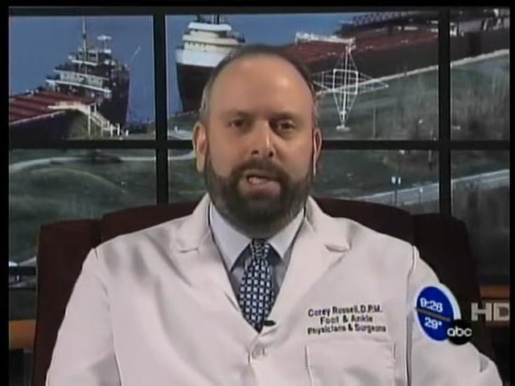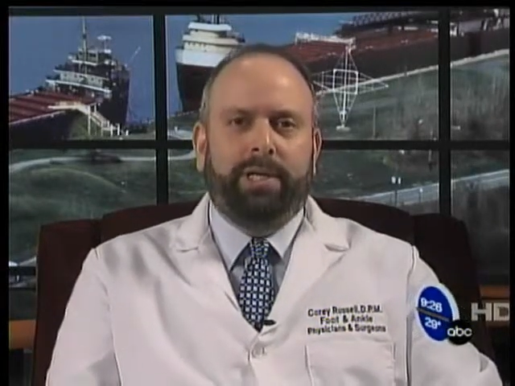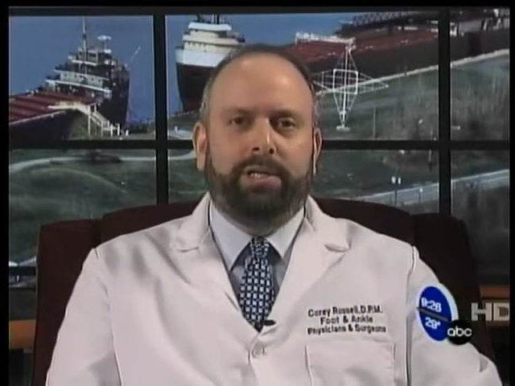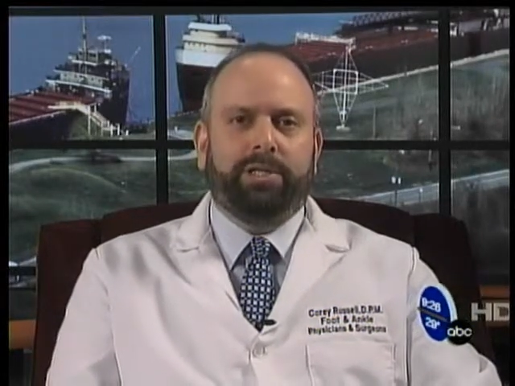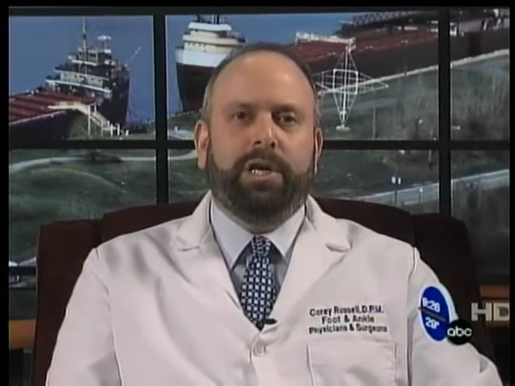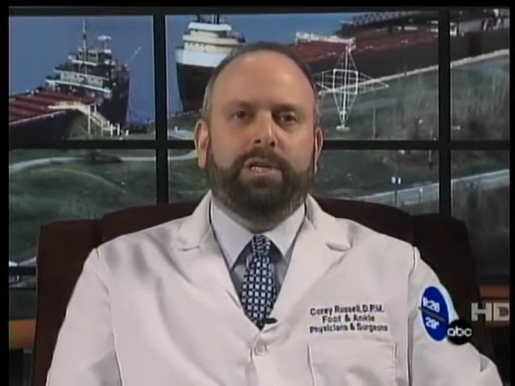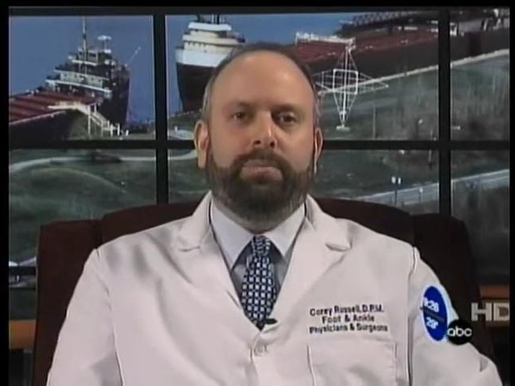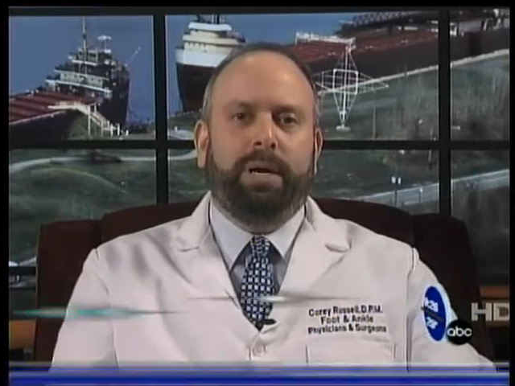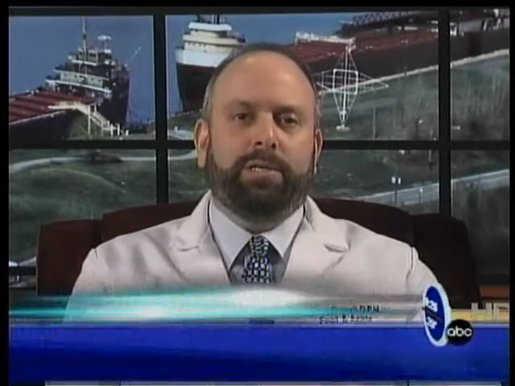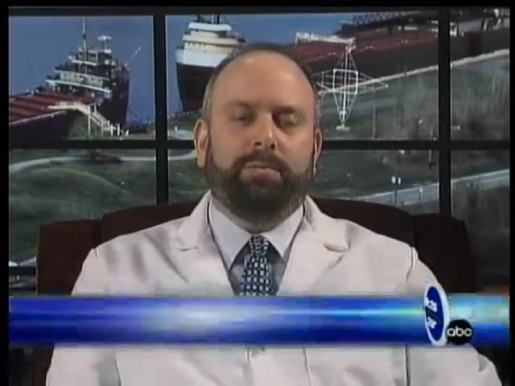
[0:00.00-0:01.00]
and discuss
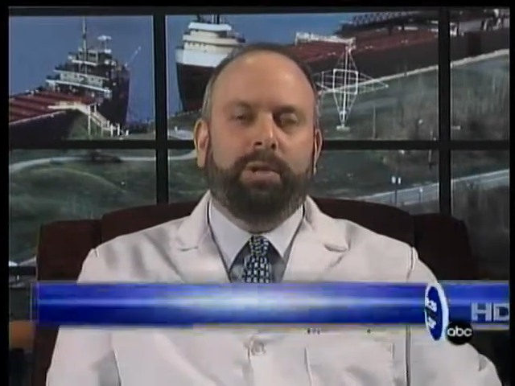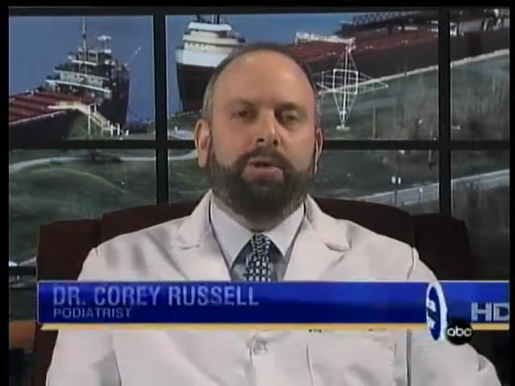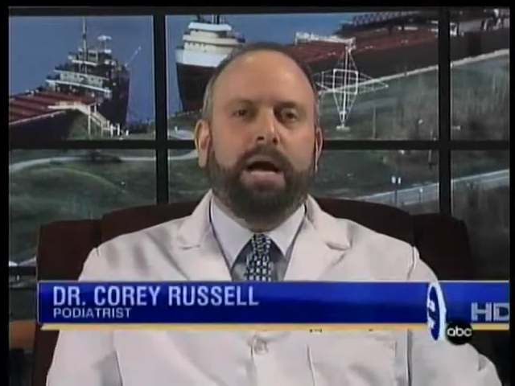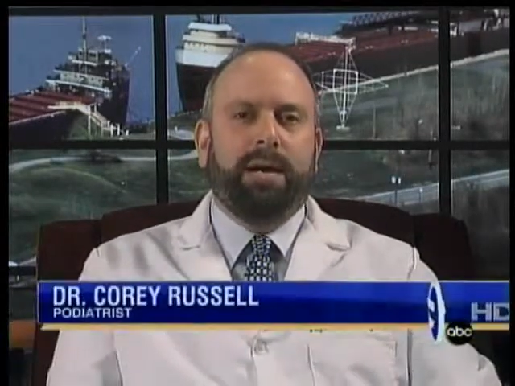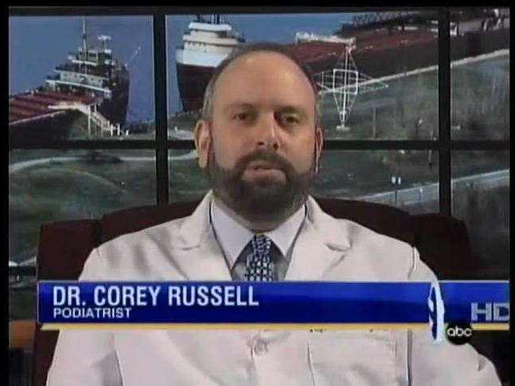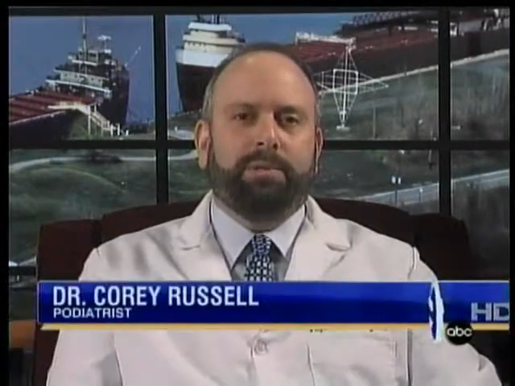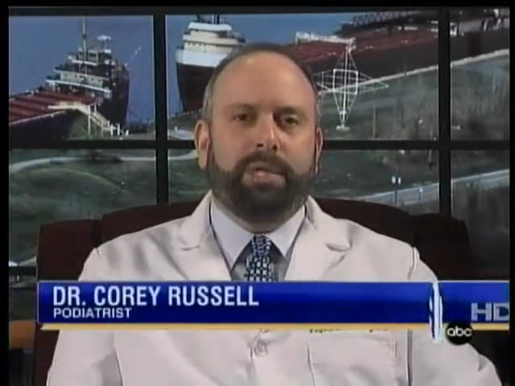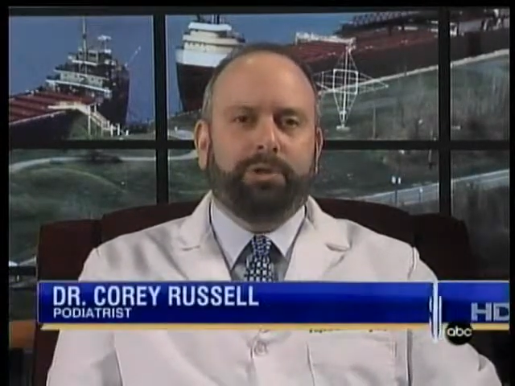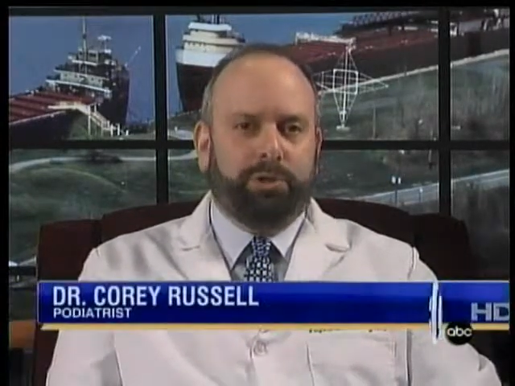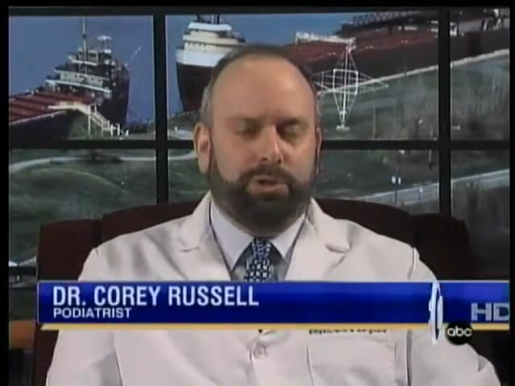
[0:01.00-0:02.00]
possible other options
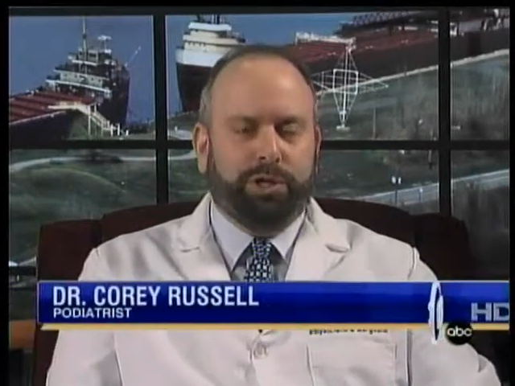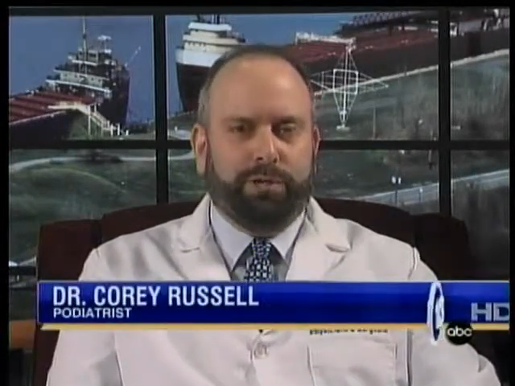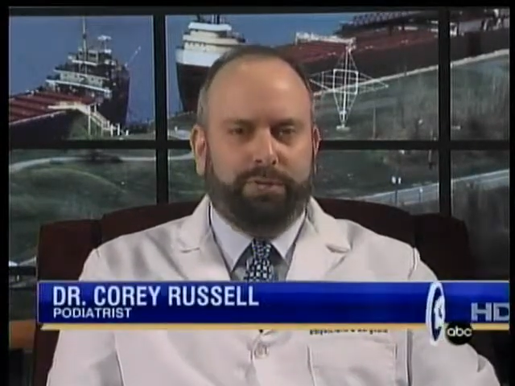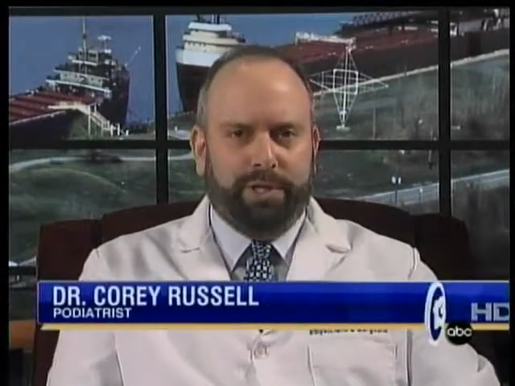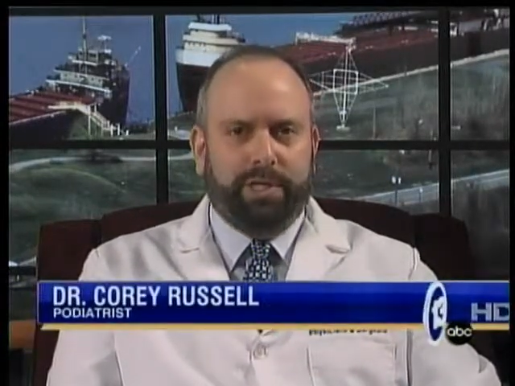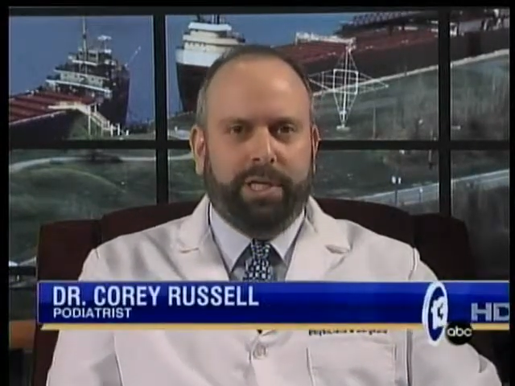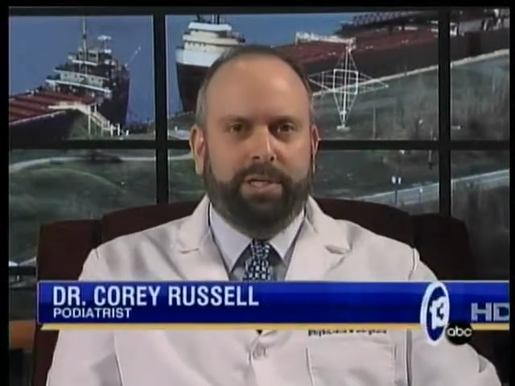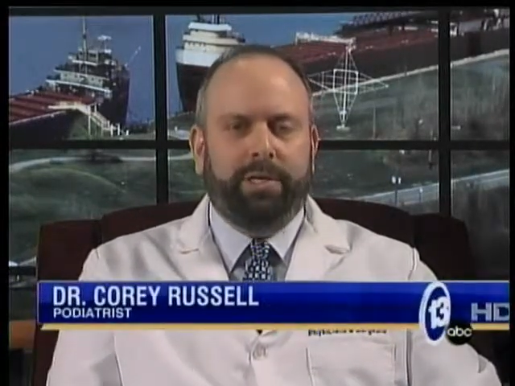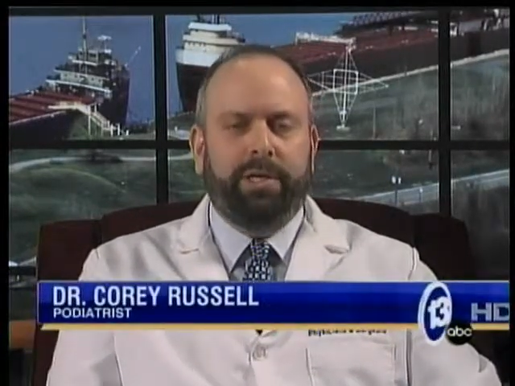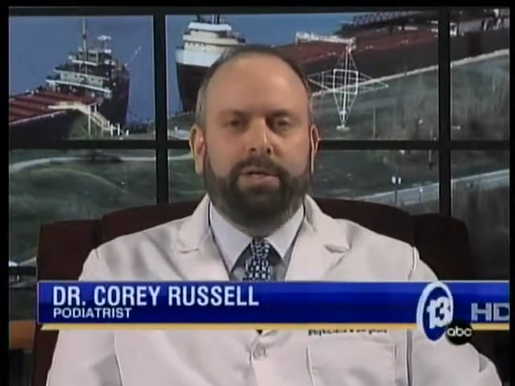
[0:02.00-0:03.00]
like surgically fixing it